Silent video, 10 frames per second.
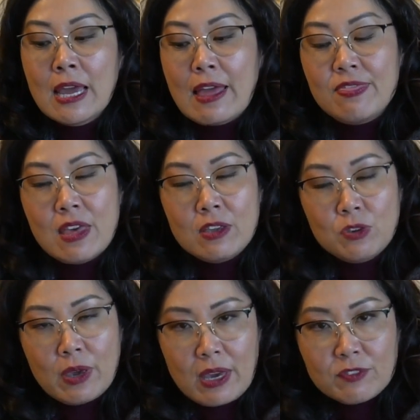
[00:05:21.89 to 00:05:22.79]
And then
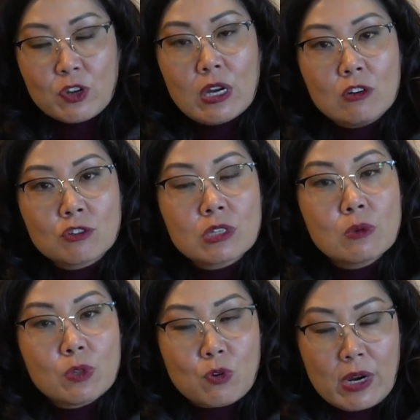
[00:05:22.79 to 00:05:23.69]
you have your elderly
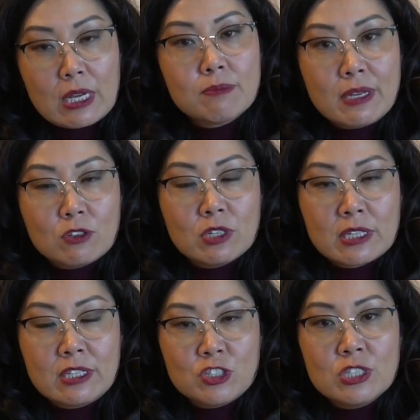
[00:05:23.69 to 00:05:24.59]
with chronic medical
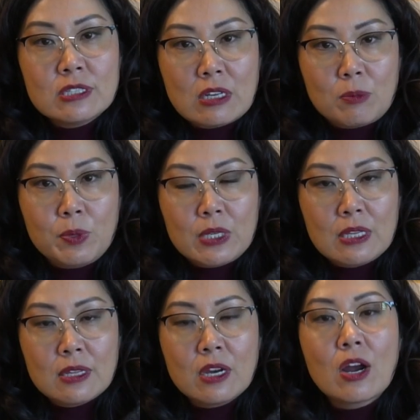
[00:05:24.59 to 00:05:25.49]
conditions that are put
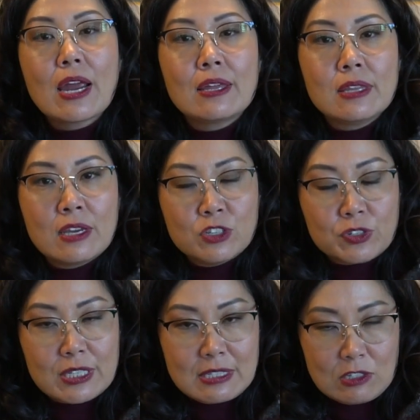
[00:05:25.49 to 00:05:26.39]
in there, and then
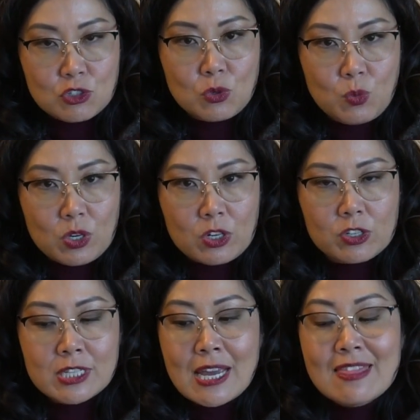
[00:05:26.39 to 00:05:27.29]
your essential workers.